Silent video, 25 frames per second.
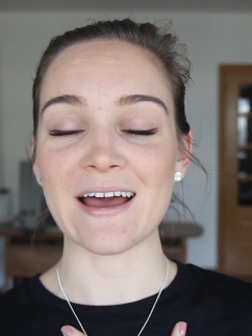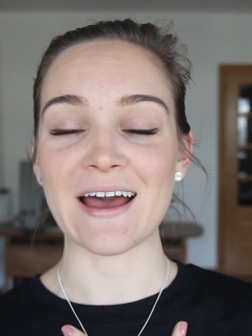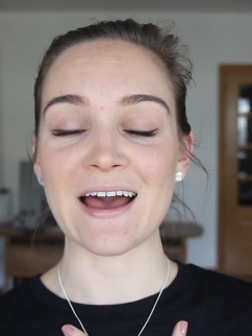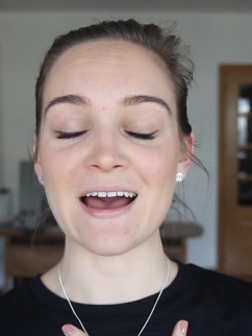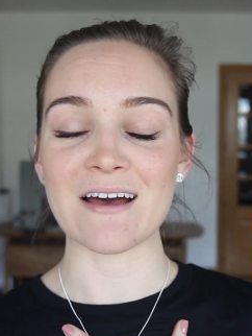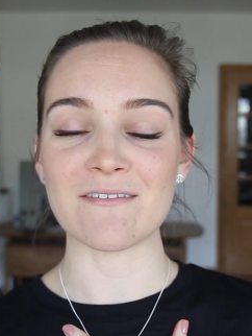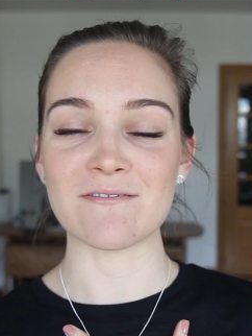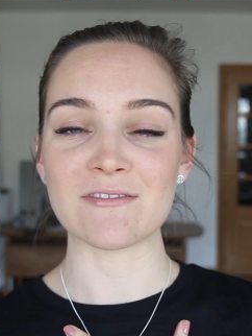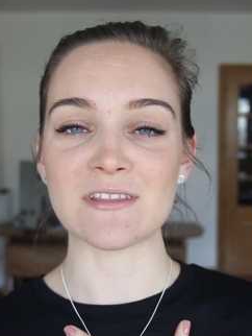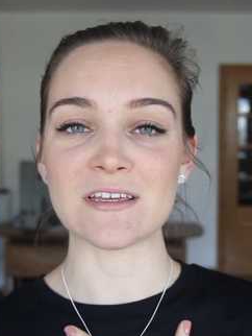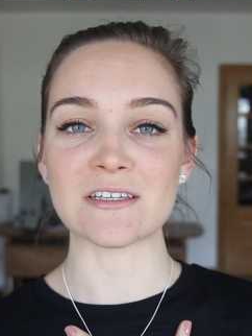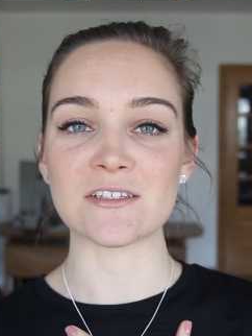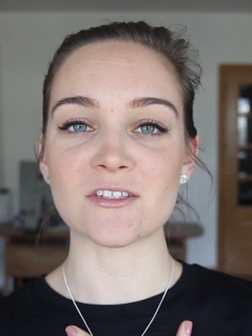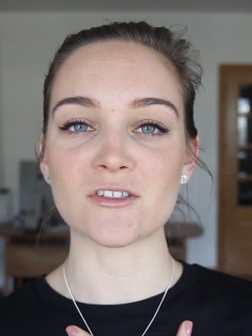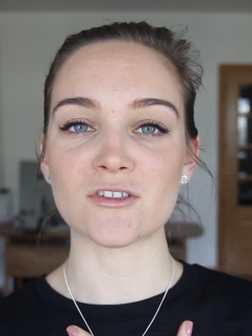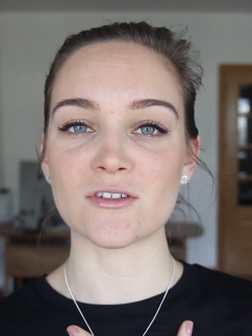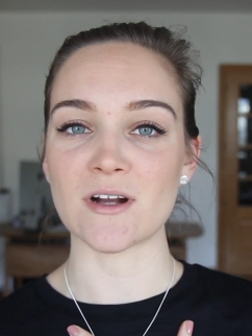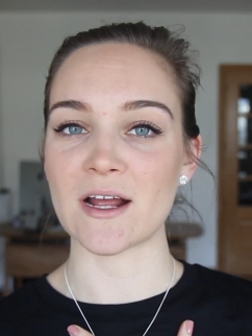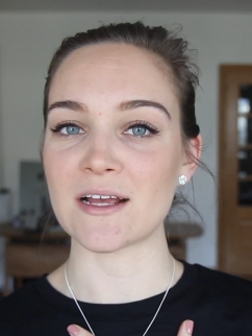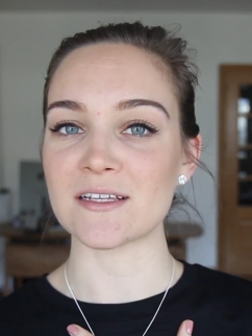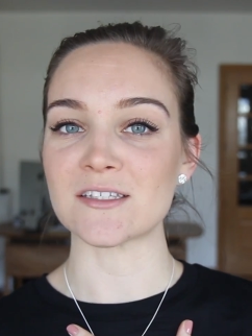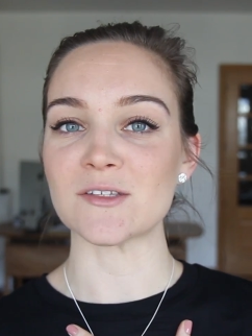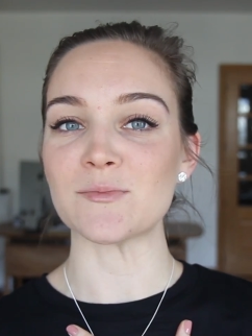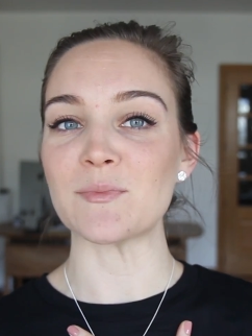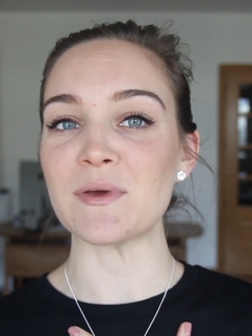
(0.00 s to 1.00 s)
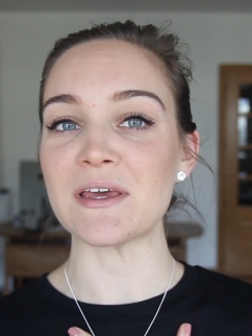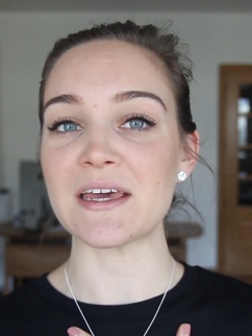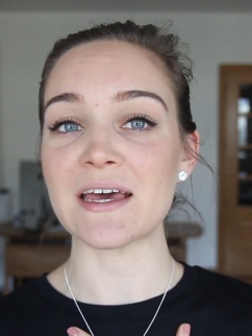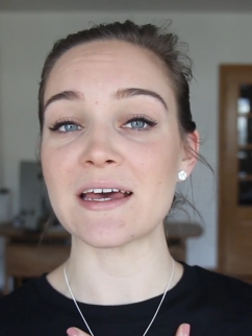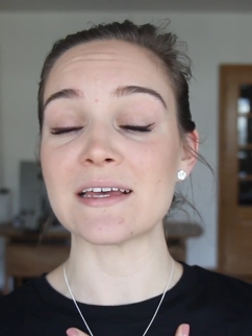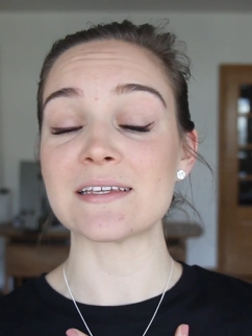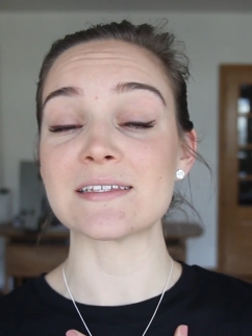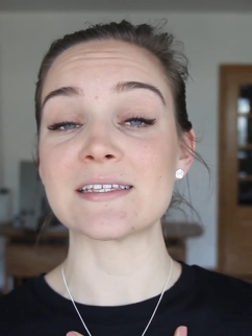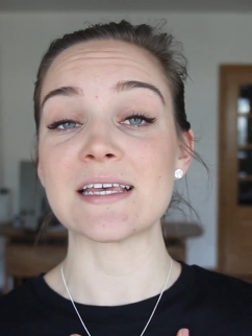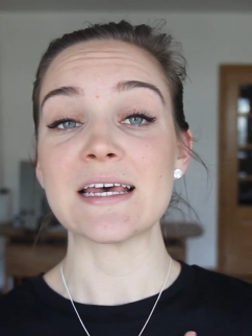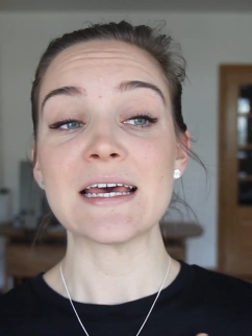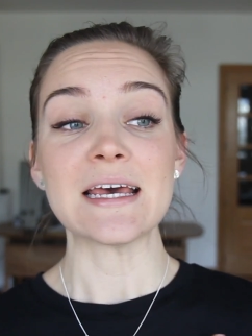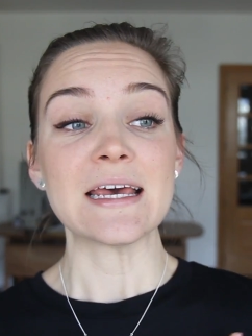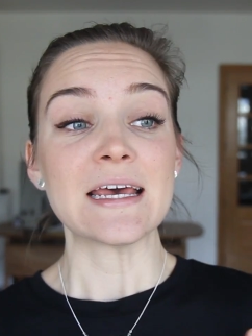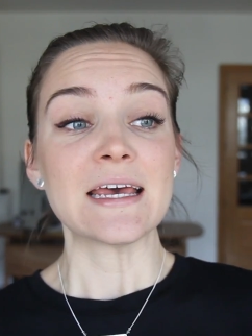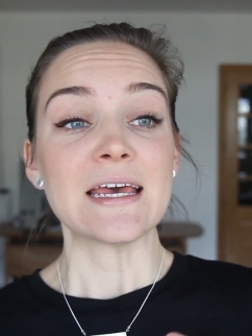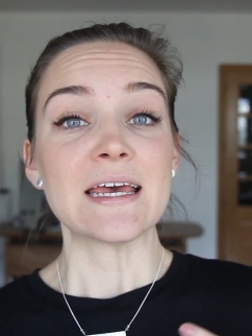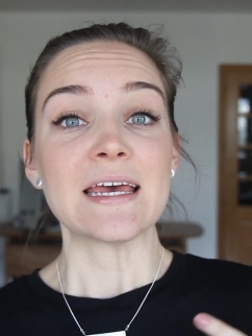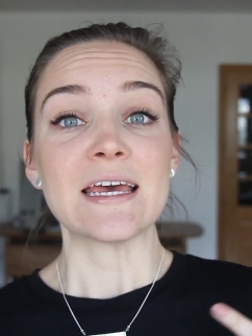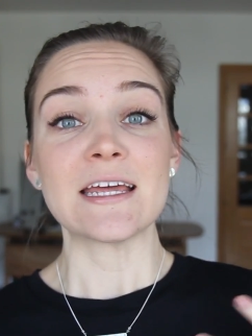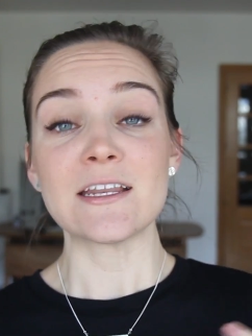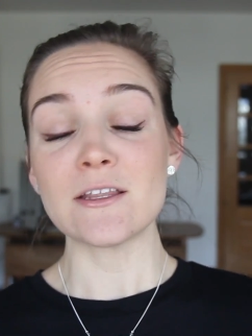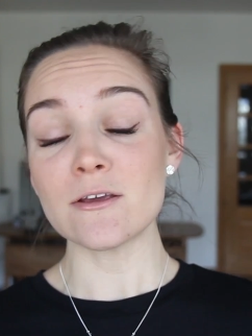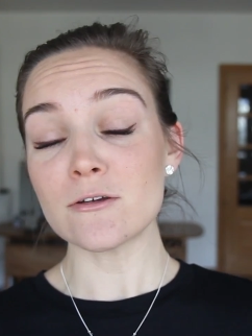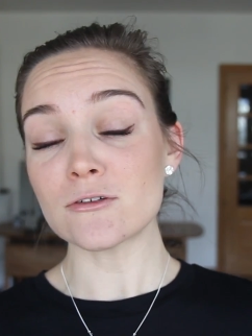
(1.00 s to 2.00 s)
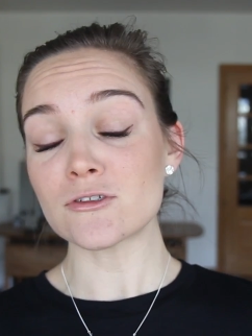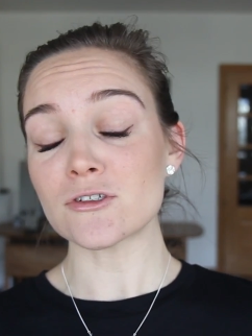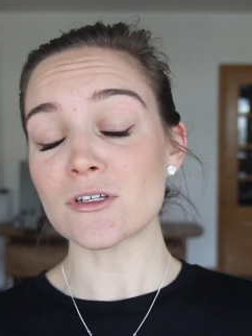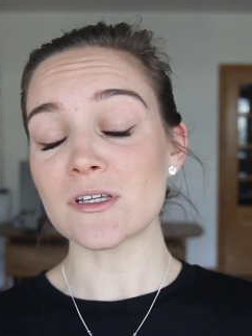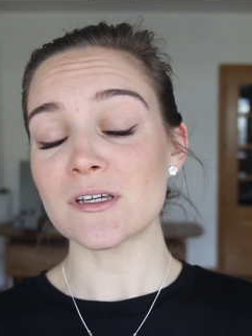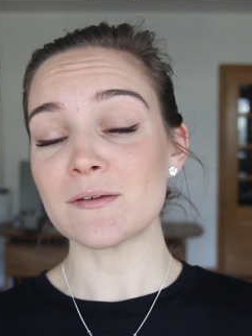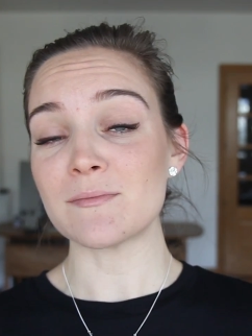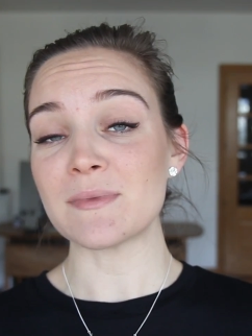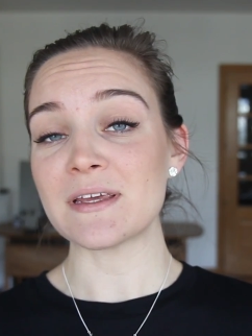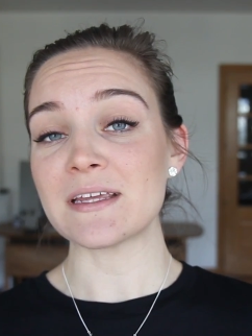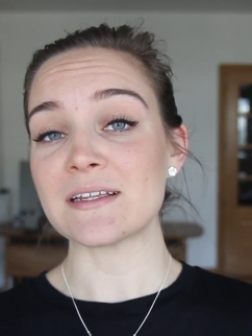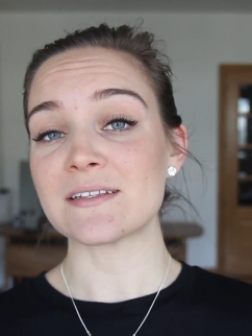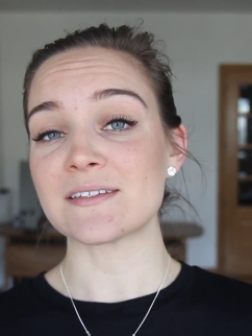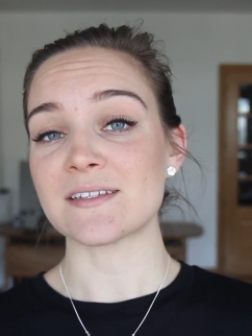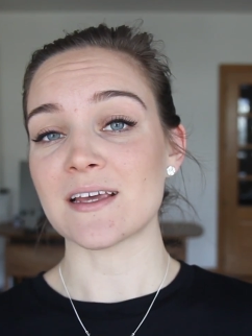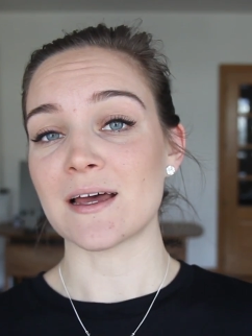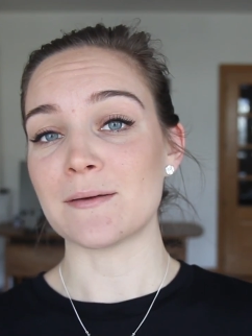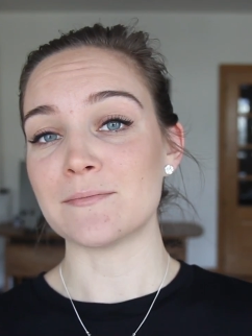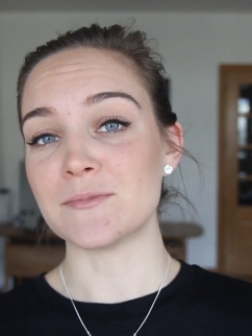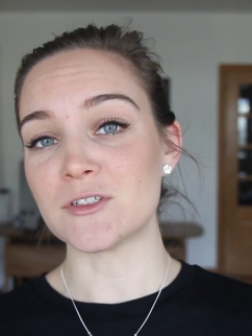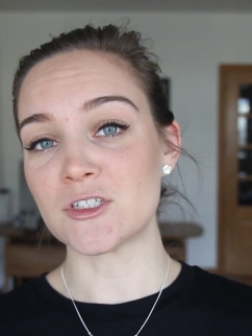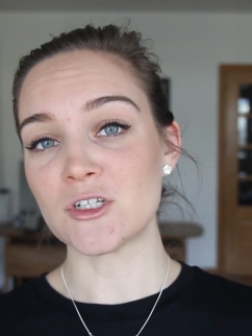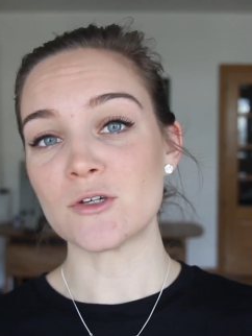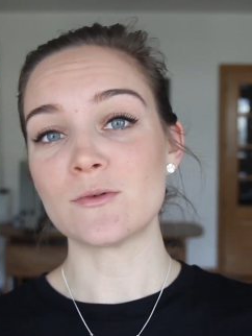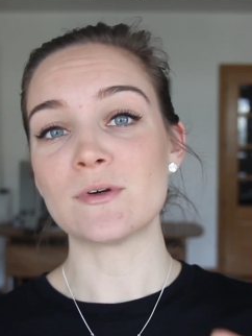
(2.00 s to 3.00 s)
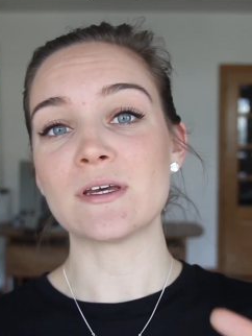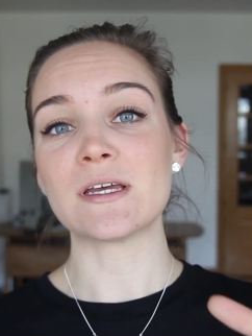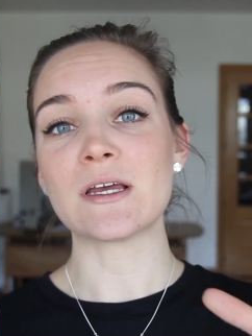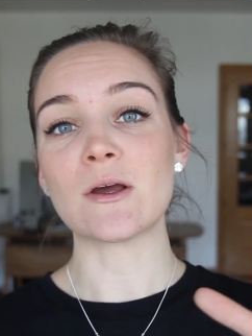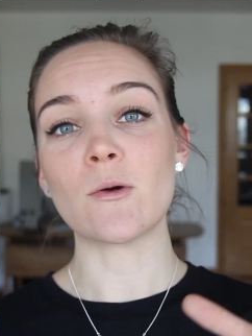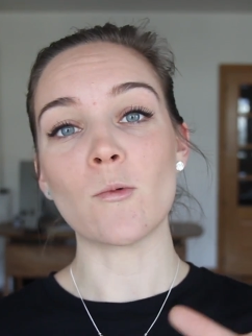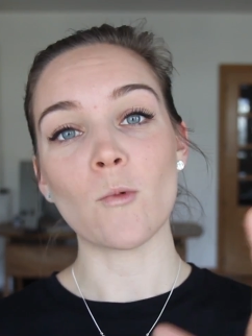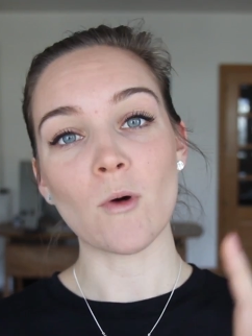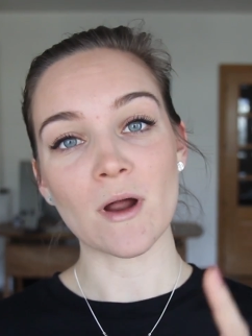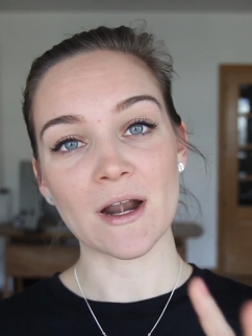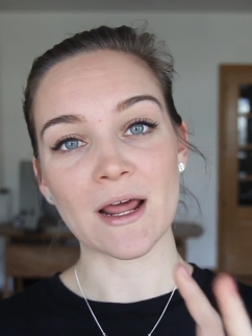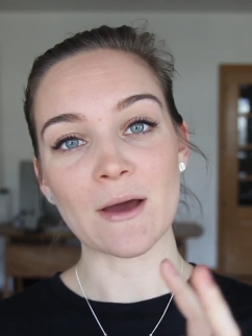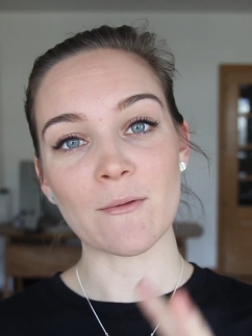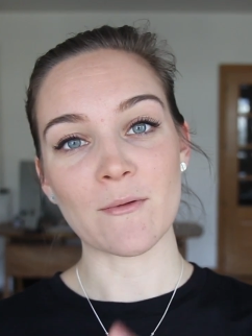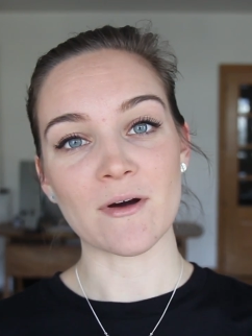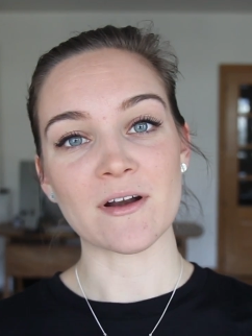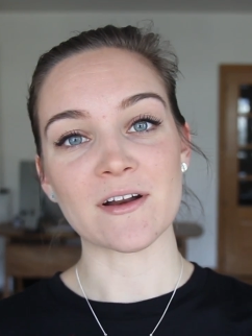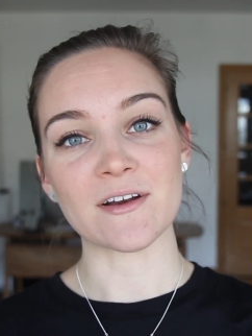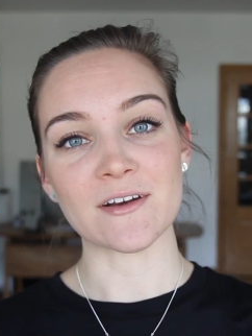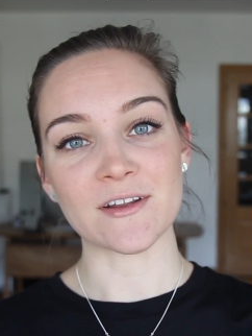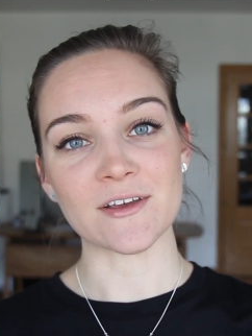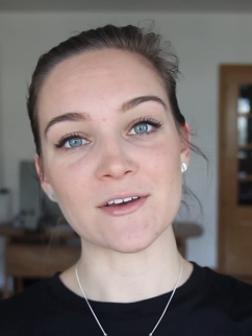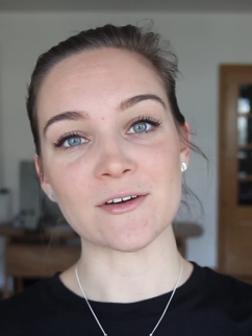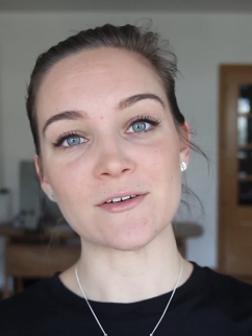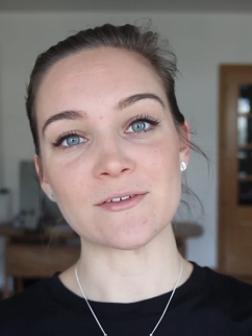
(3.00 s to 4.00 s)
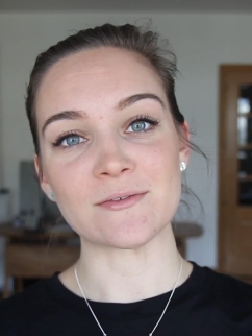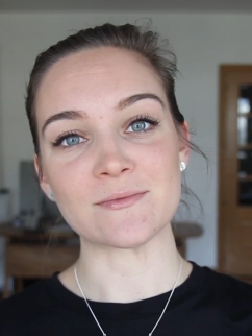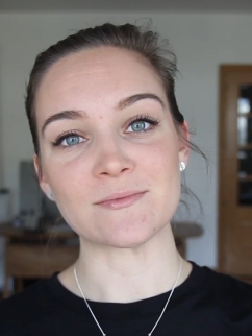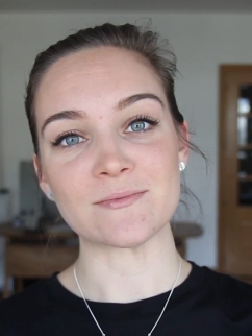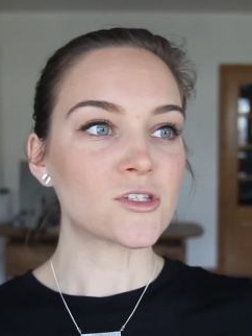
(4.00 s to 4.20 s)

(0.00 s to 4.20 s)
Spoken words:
I have this stress because it usually means I'm doing what I want to do.